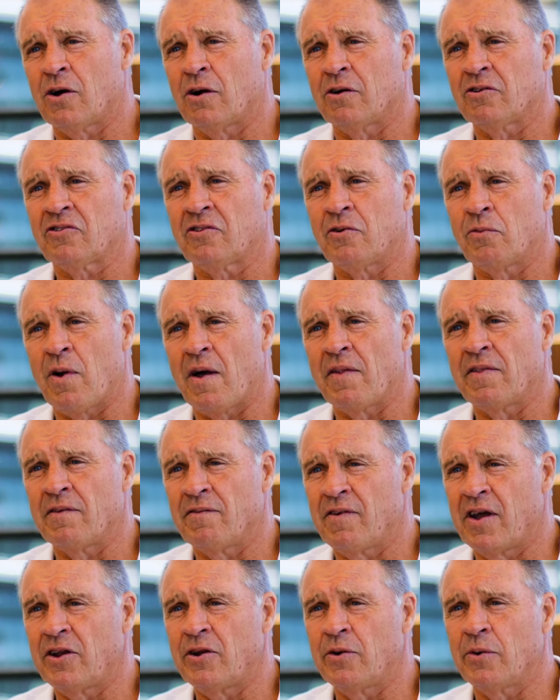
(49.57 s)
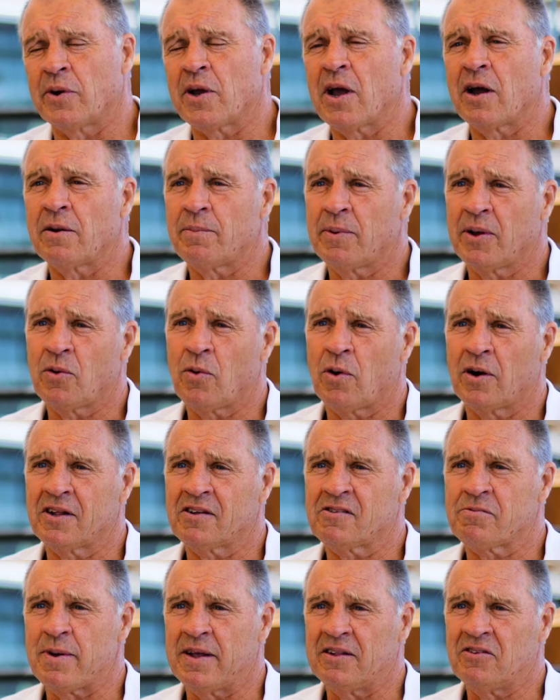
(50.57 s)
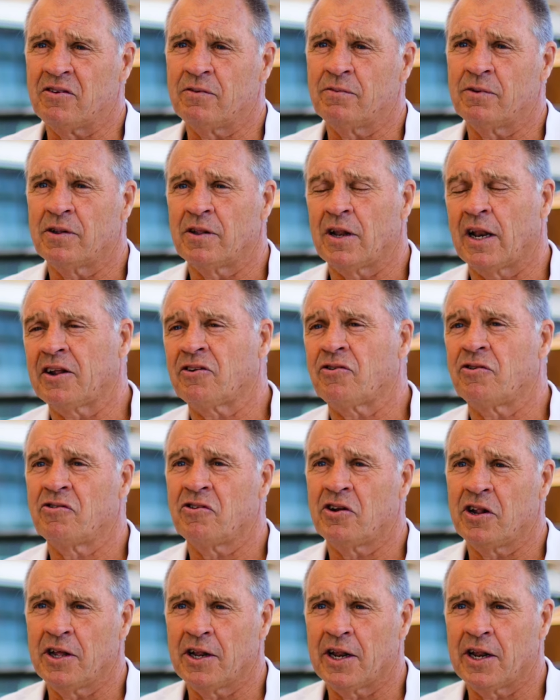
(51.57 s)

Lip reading: costs to run the venue are going to be quite expensive with electricity.